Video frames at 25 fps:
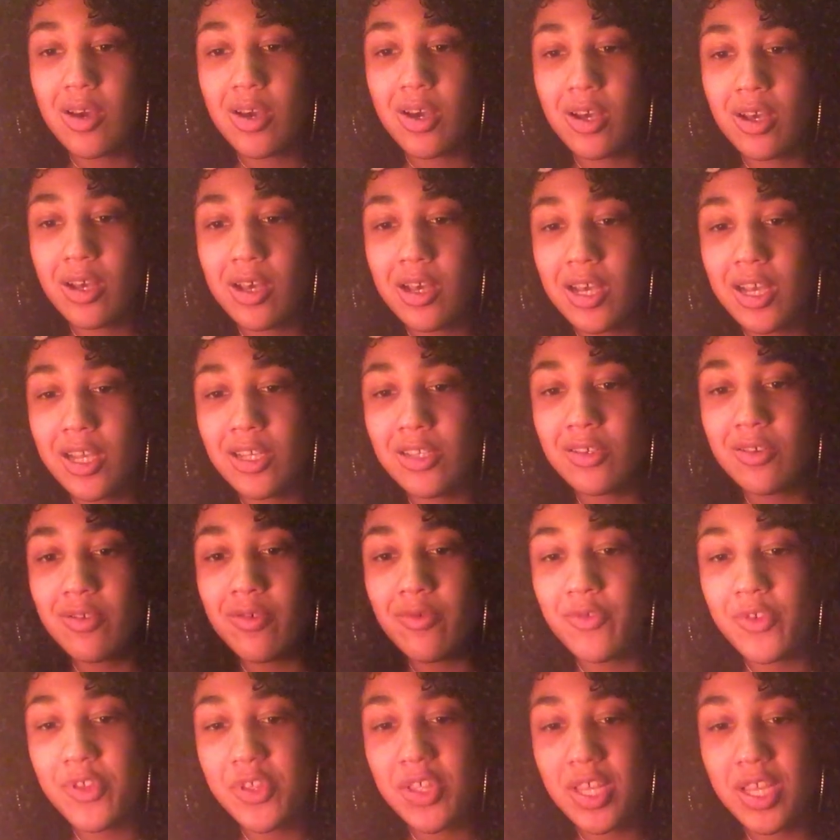I
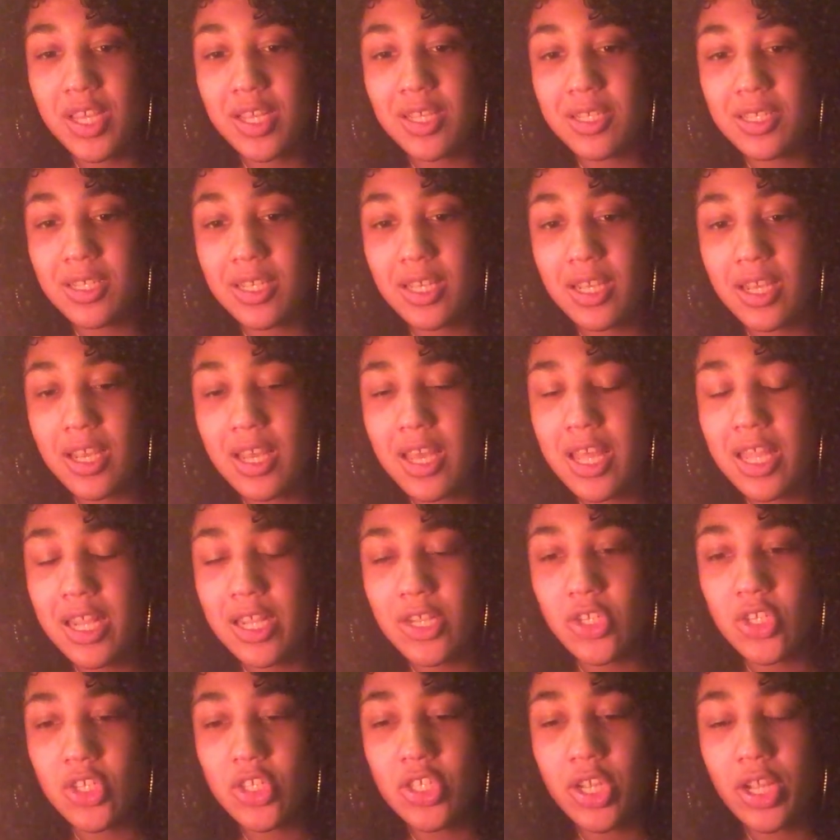don't feel like it's, like, a
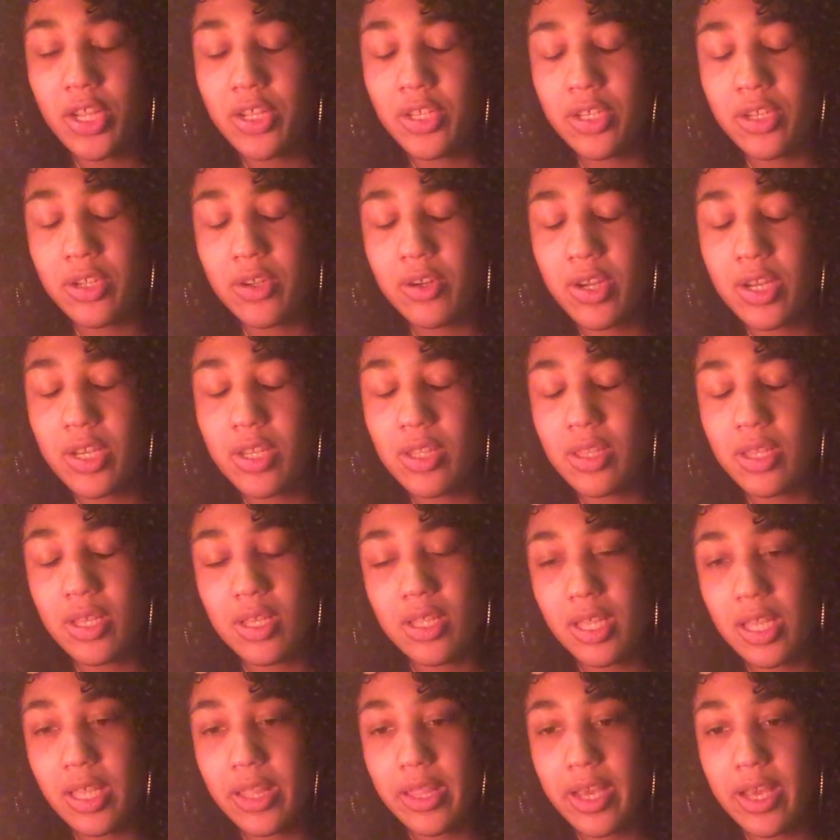hidden agenda or
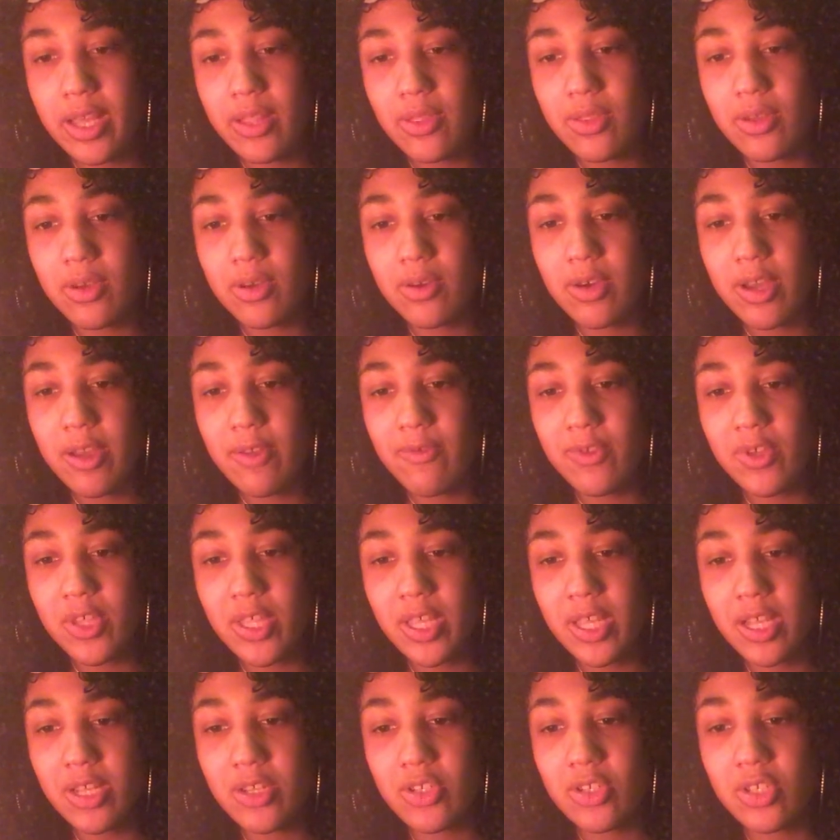anything like that, though. I
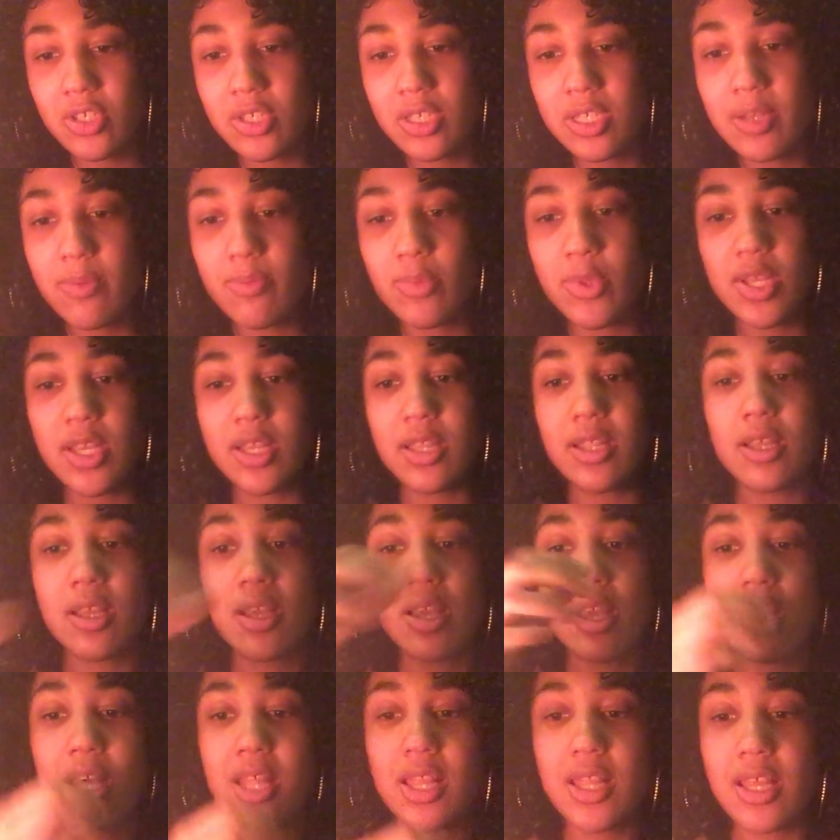feel like it's just something
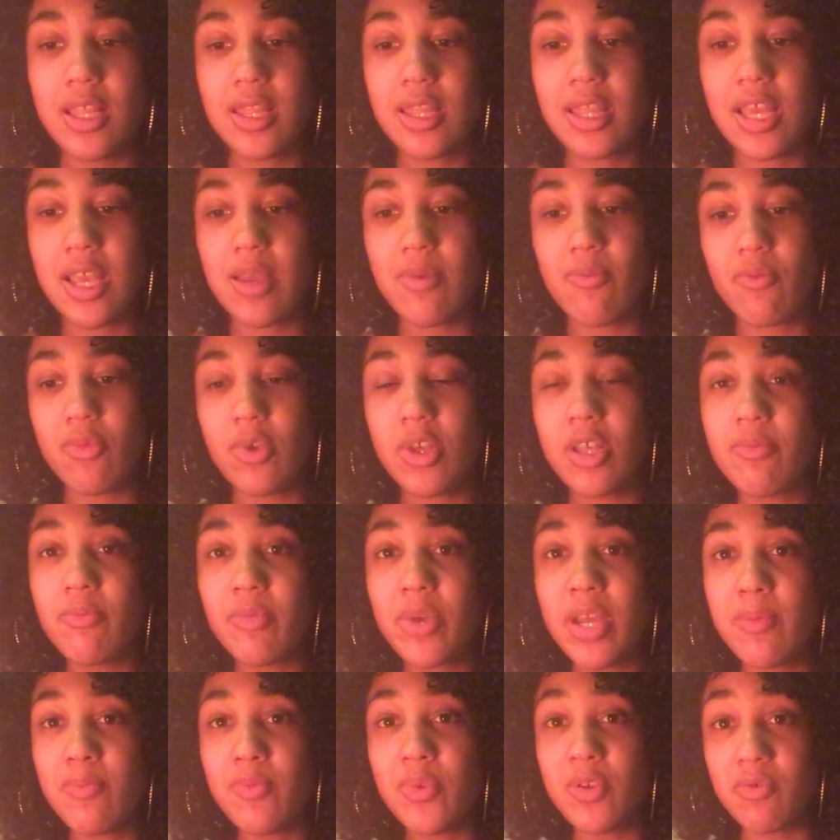that it
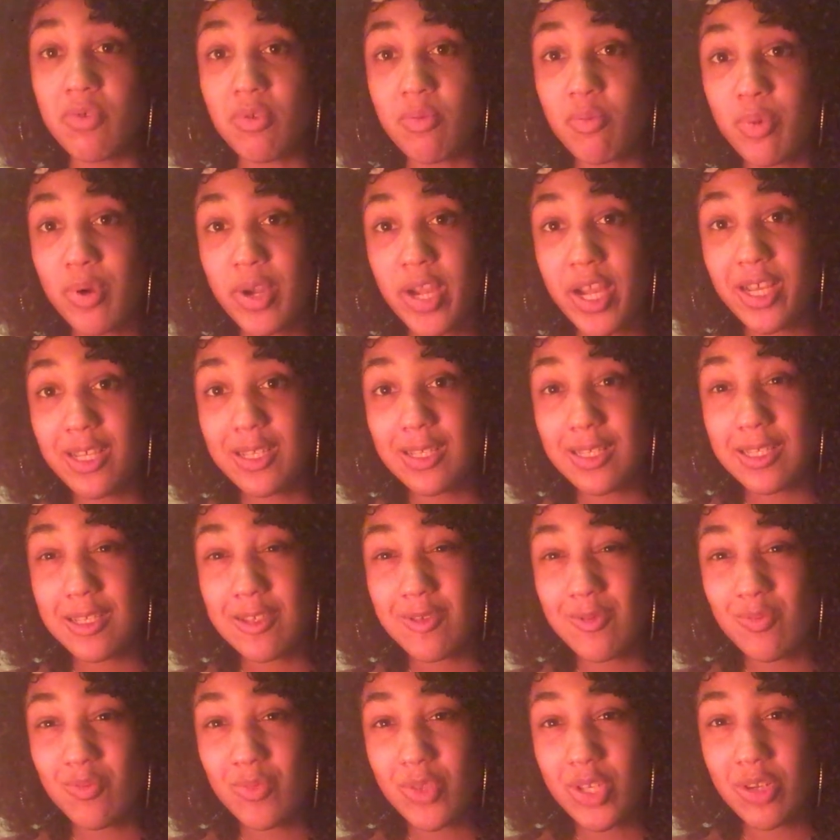might be
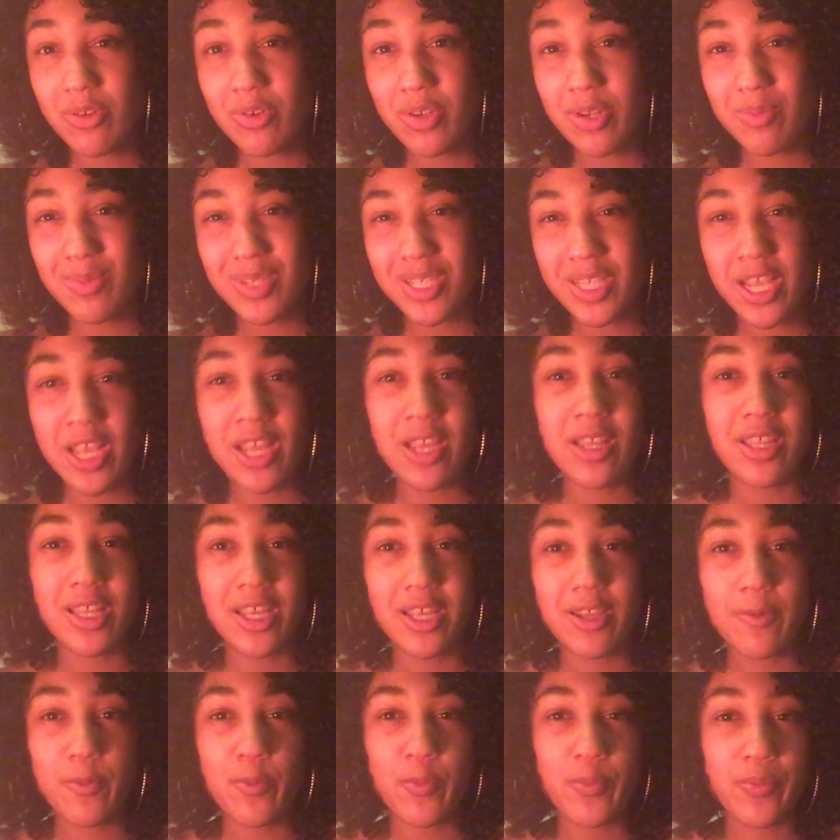repressed. You know what I'm saying?
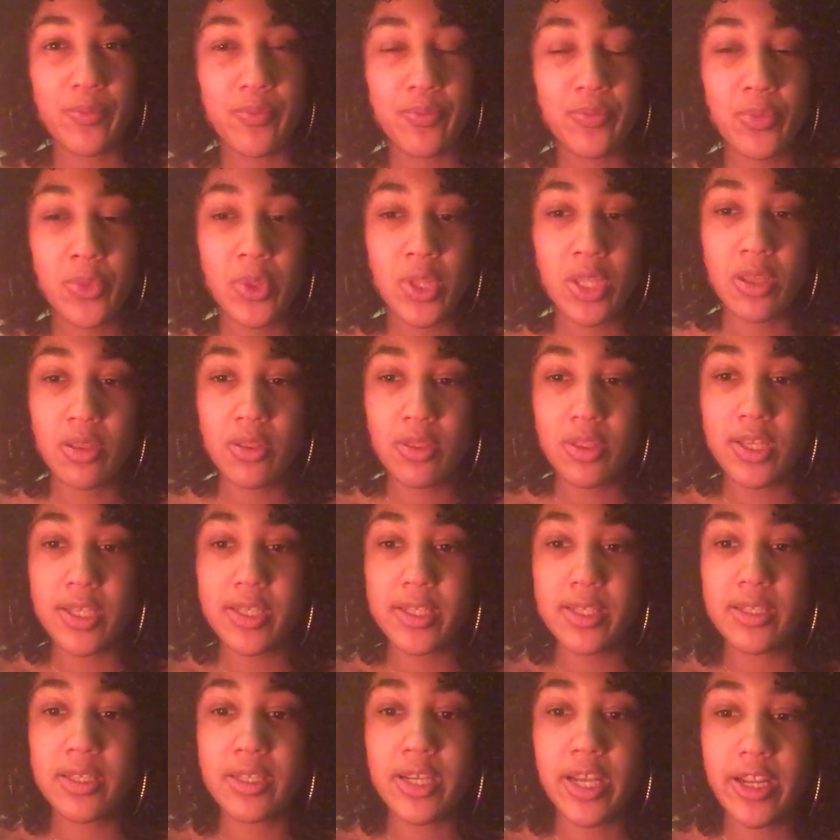Like,
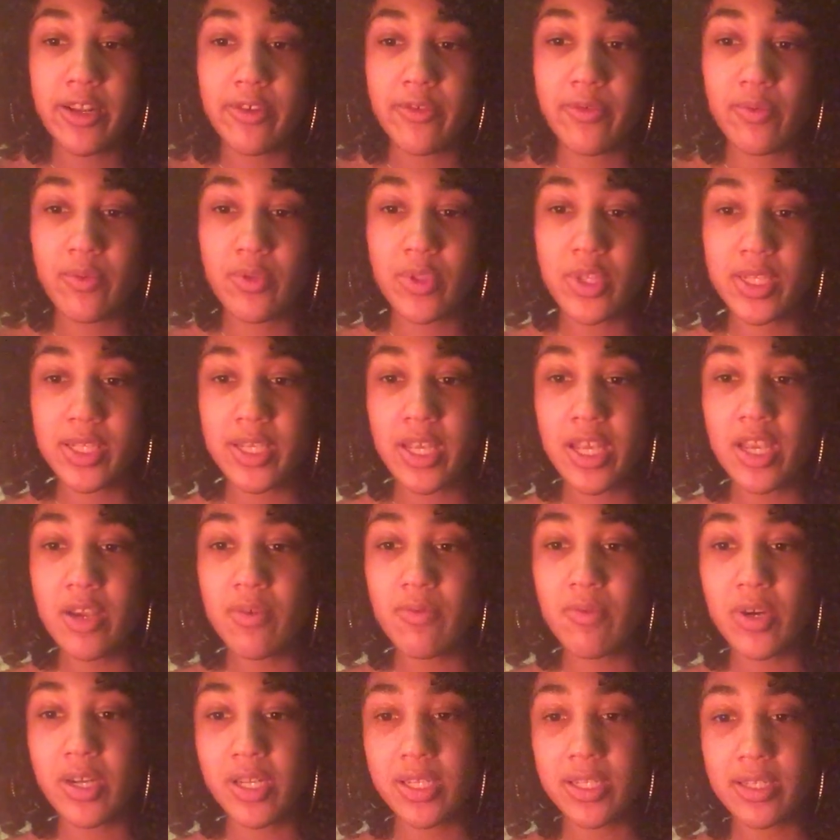this King
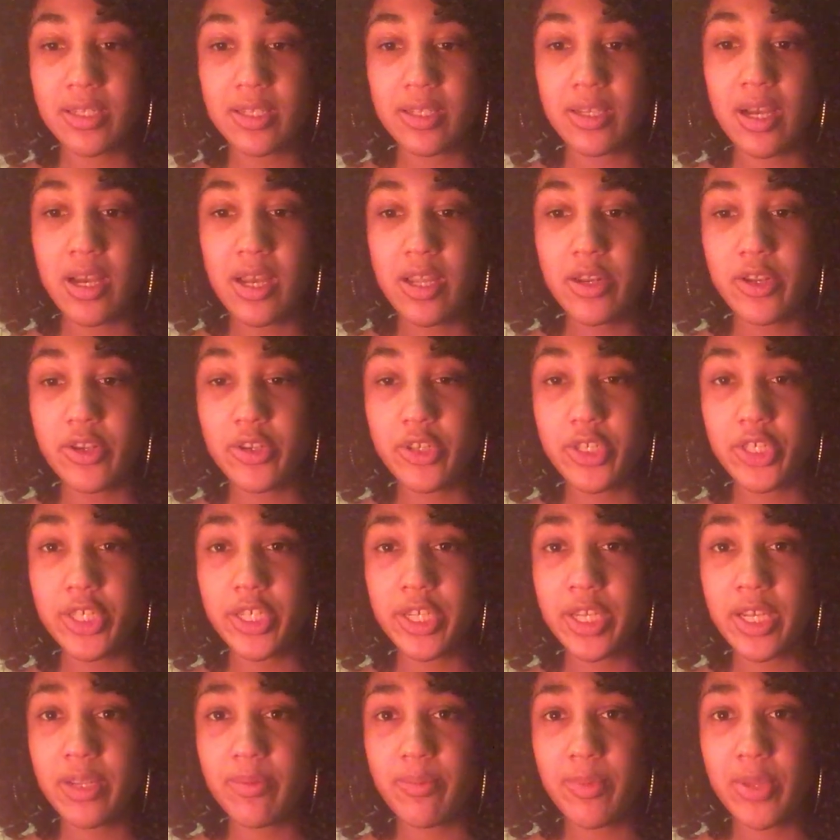of Wands
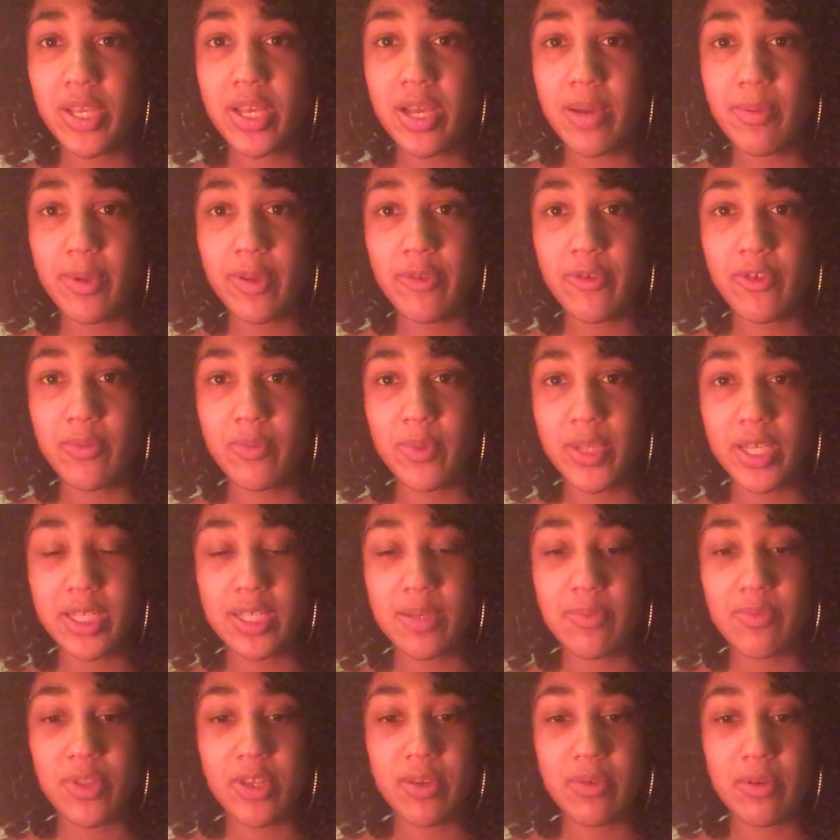energy could be coming from, like,
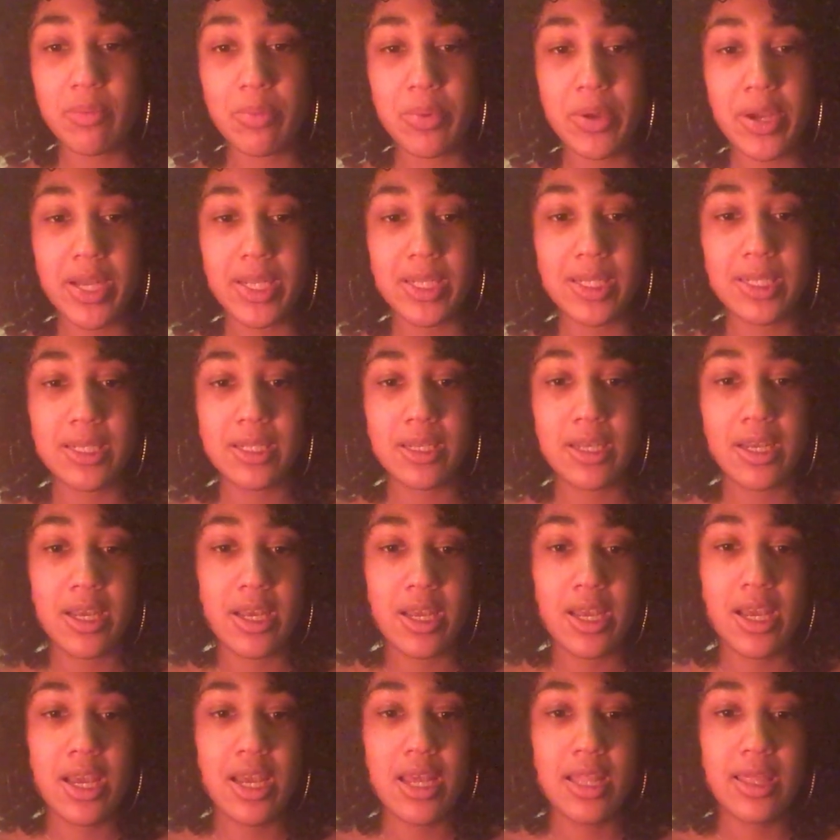something repressed
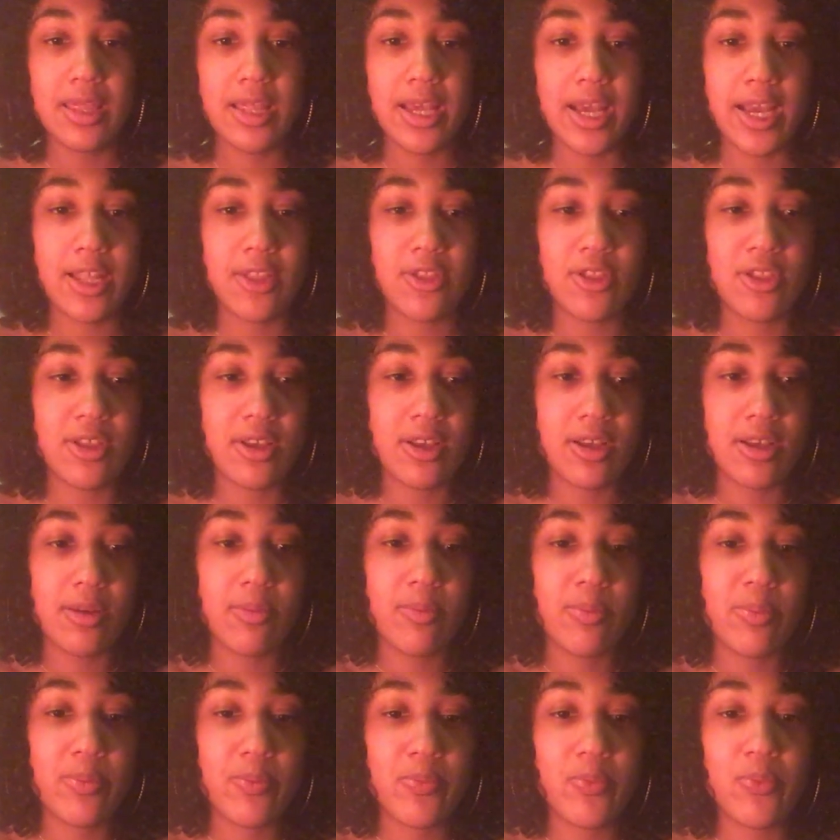that the